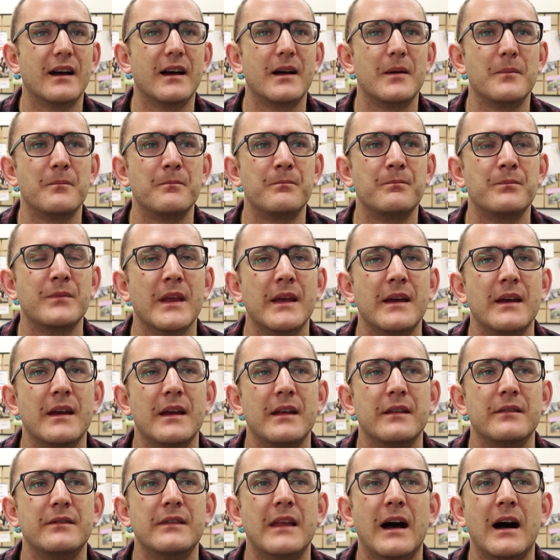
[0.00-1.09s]

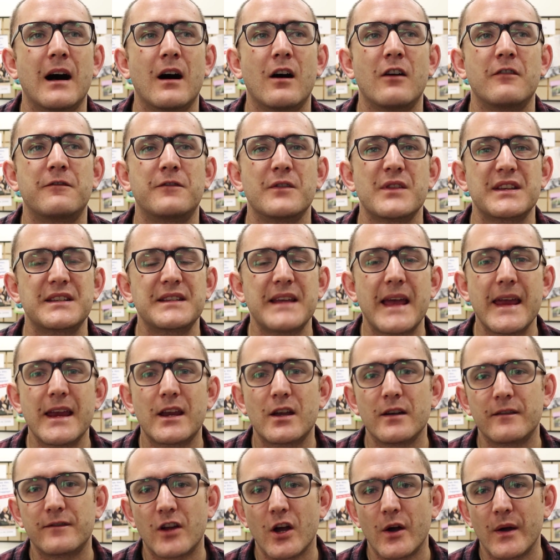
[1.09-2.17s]
Now, for the
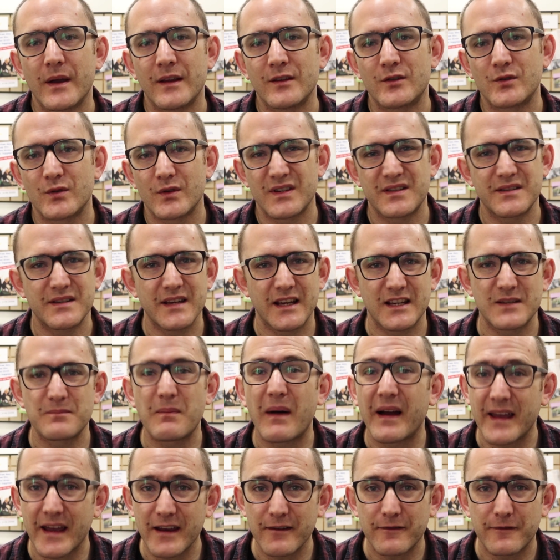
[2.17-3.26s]
sake of going to a 6
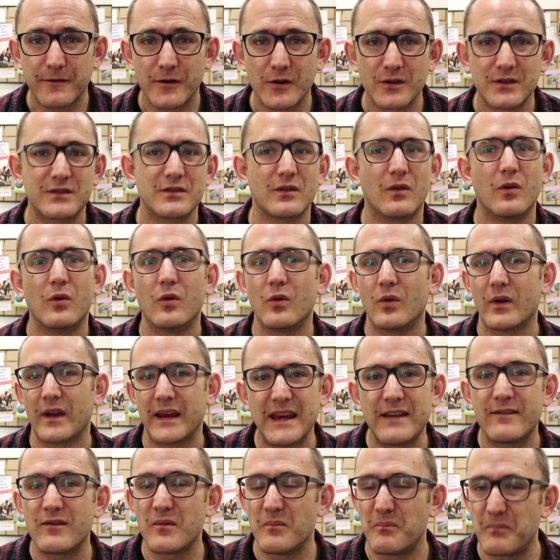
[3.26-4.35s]
by 8 foot or
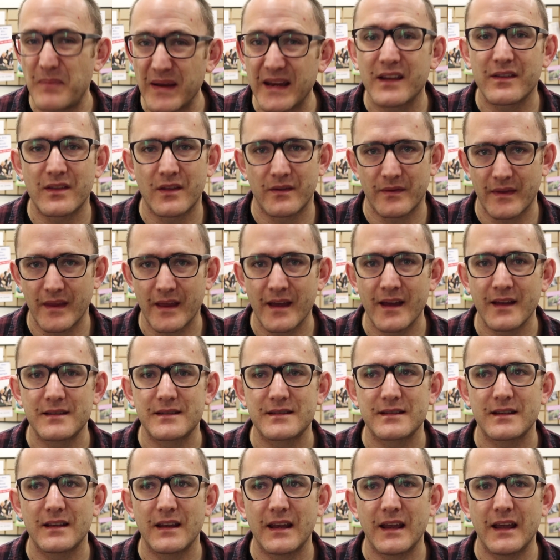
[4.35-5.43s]
even bigger than
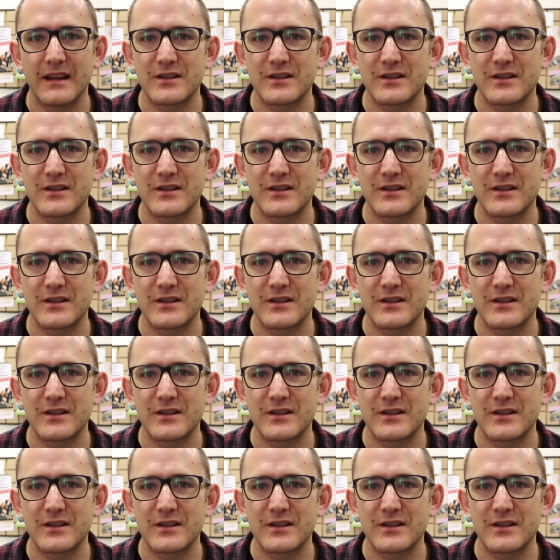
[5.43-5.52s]
that,